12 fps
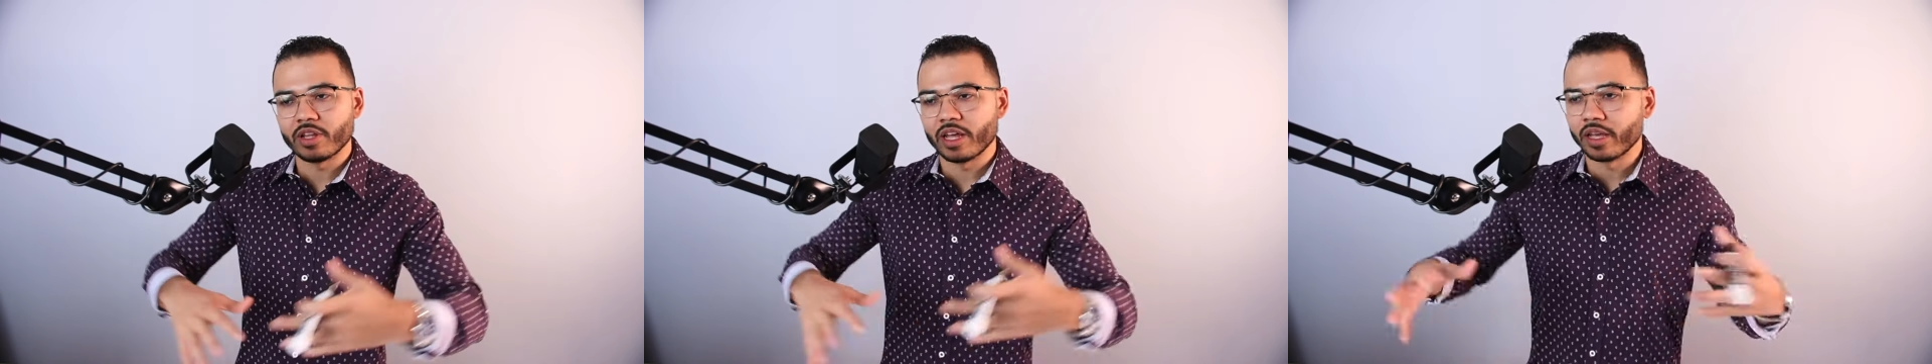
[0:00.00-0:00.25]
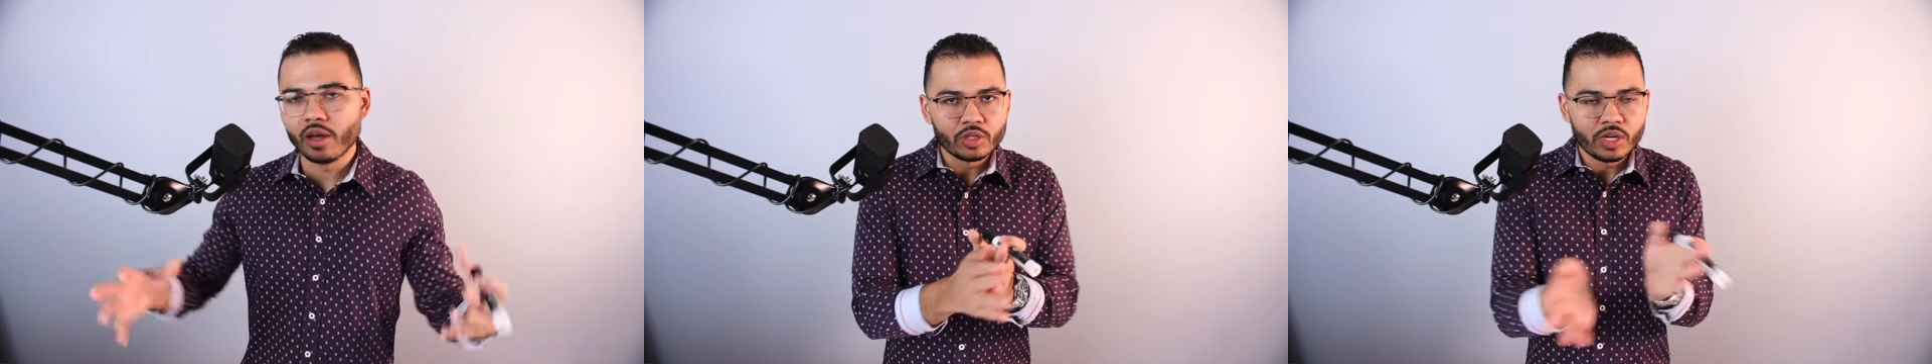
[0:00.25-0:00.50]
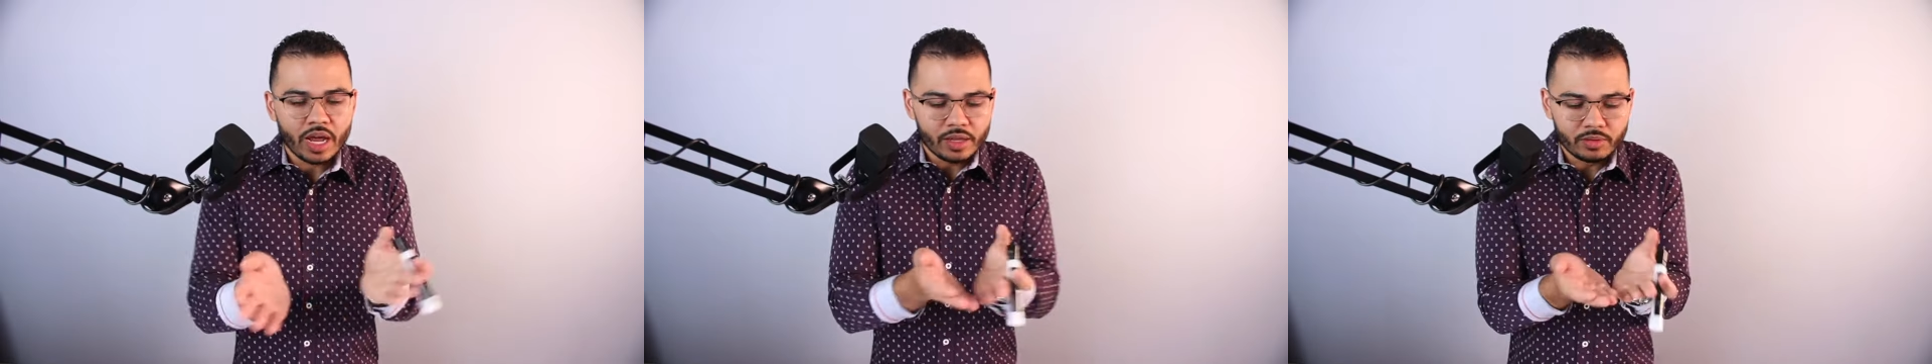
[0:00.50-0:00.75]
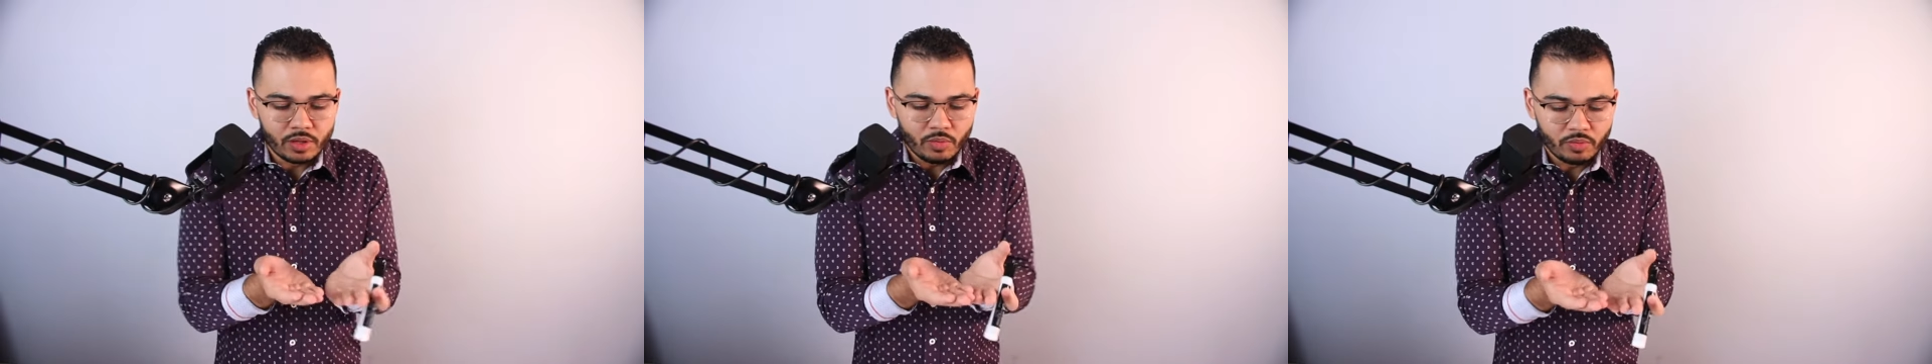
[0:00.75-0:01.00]
Like you got to
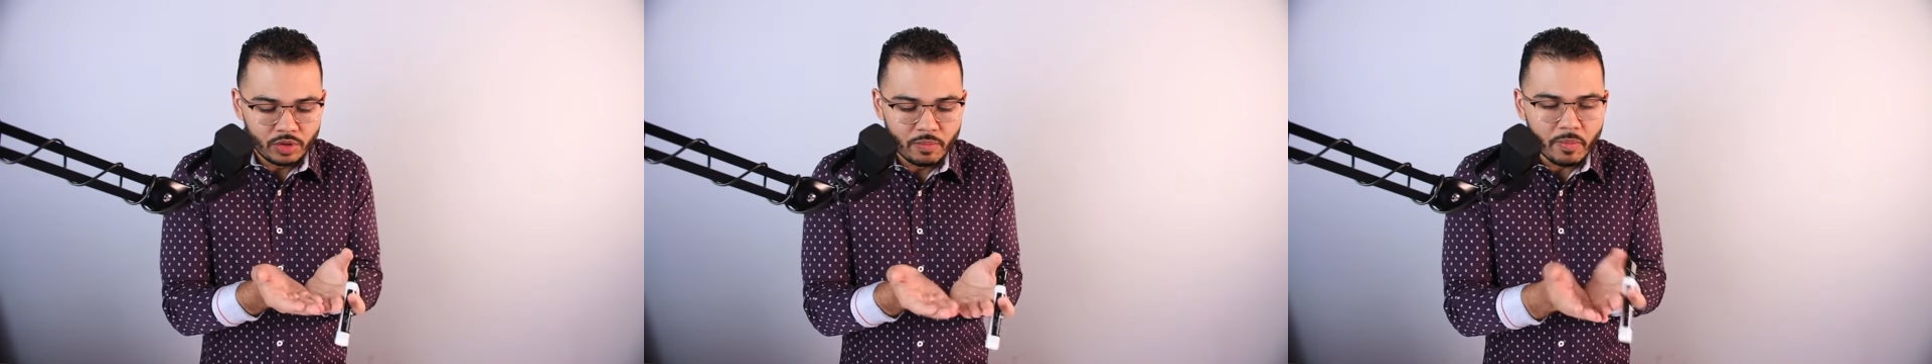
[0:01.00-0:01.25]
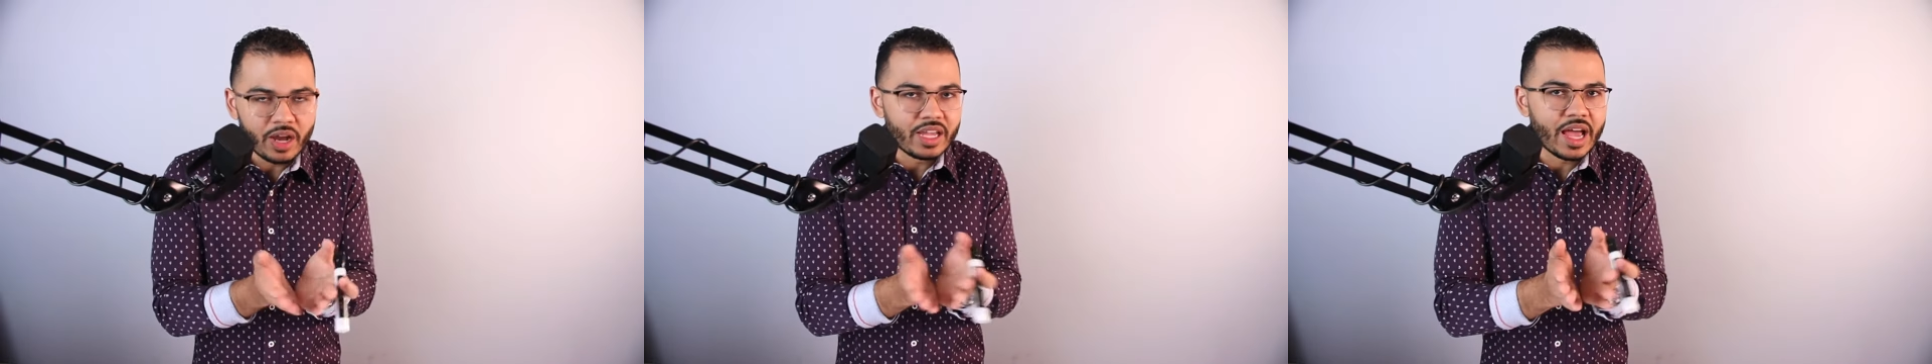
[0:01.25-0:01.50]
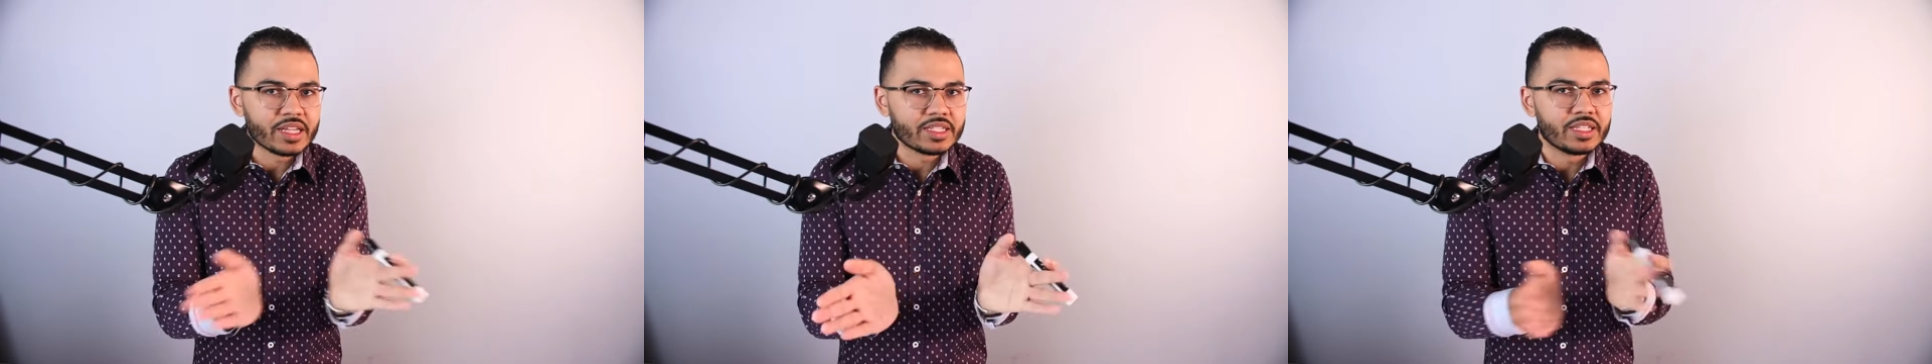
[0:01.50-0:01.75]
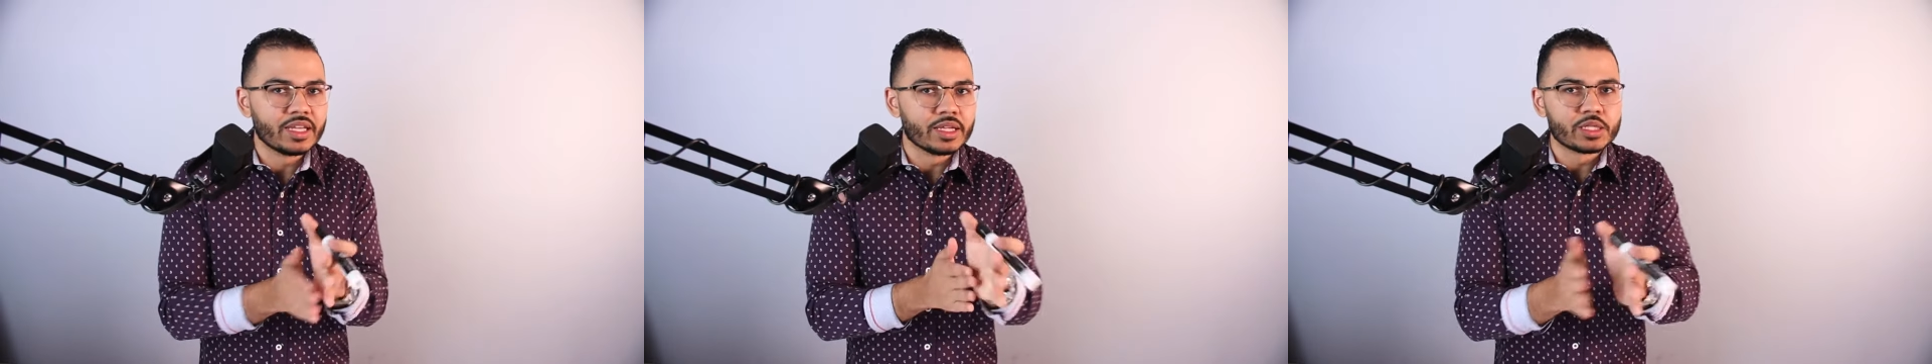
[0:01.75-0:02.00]
the, the money has
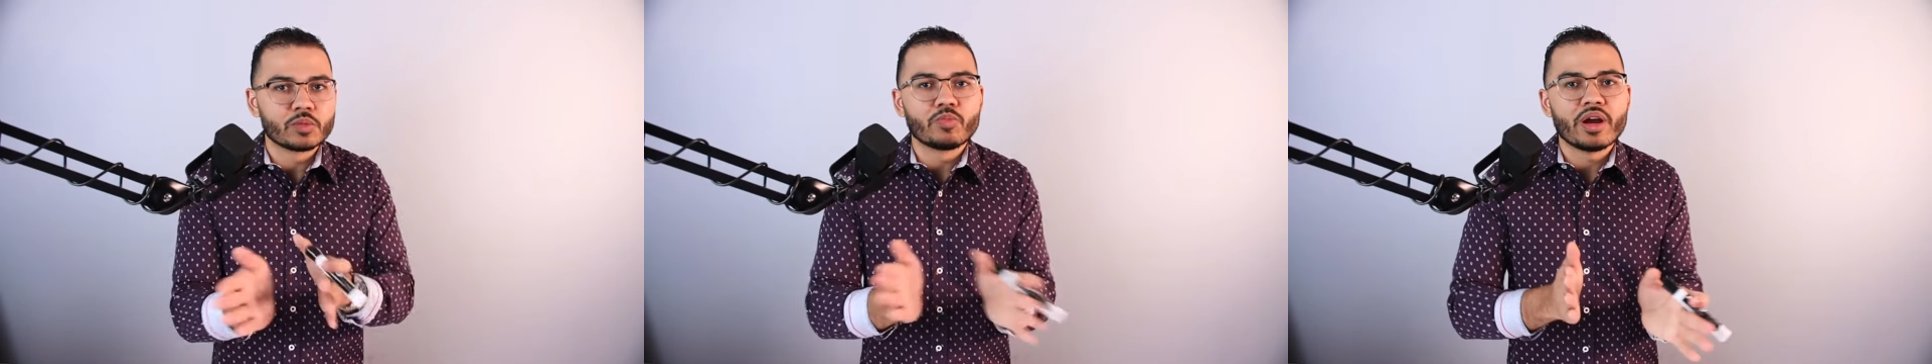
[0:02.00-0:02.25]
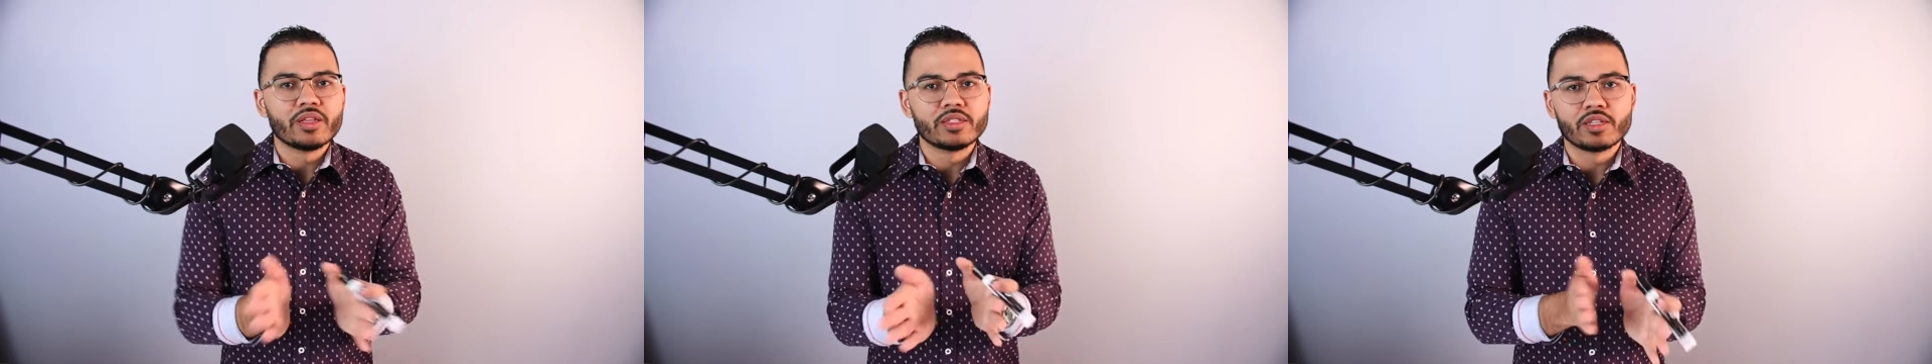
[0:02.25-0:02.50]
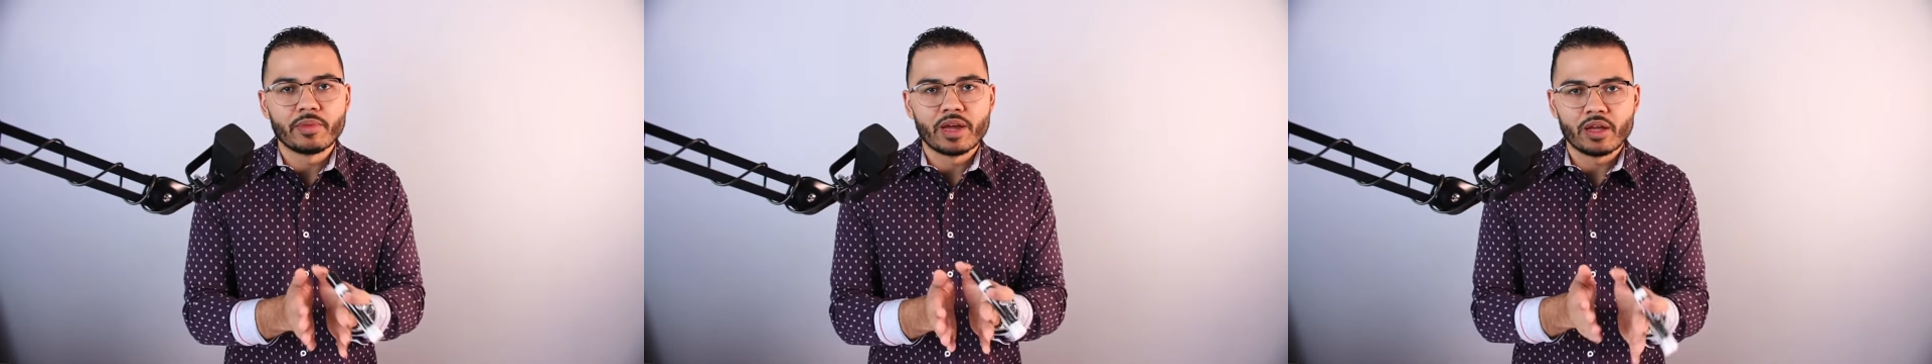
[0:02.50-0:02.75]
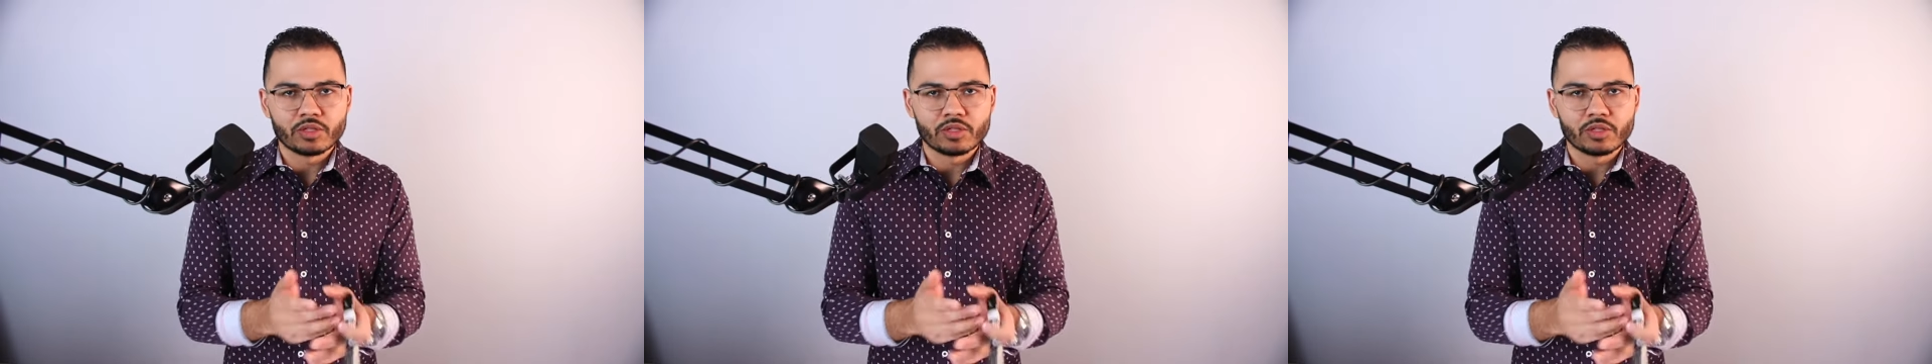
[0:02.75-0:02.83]
to get spread somehow.